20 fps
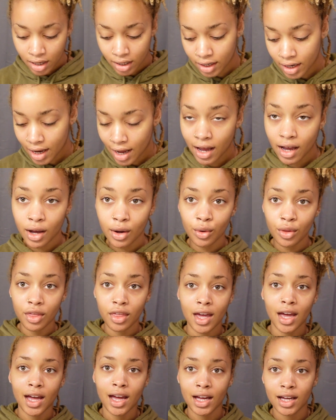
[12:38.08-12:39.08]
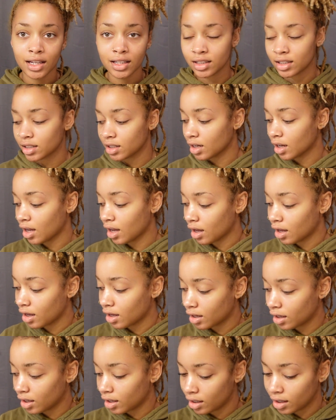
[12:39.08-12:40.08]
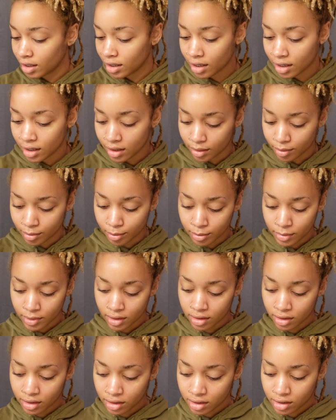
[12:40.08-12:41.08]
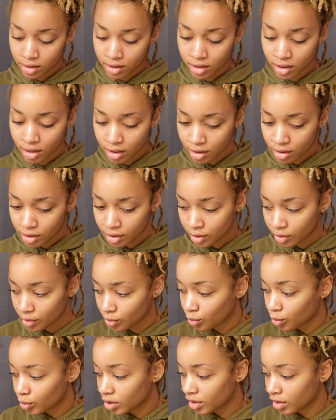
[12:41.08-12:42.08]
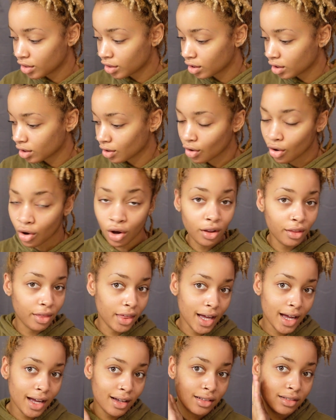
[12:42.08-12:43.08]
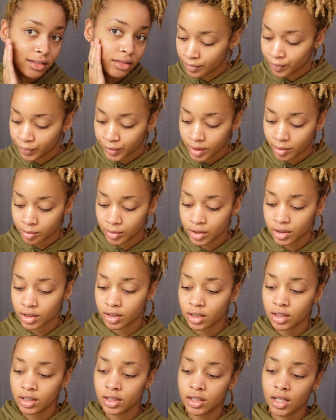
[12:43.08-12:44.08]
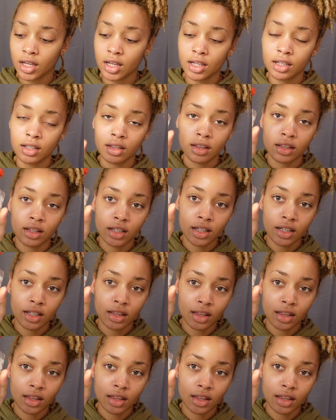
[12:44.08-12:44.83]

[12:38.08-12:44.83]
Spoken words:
Now that I am done with all that, I'm just gonna take the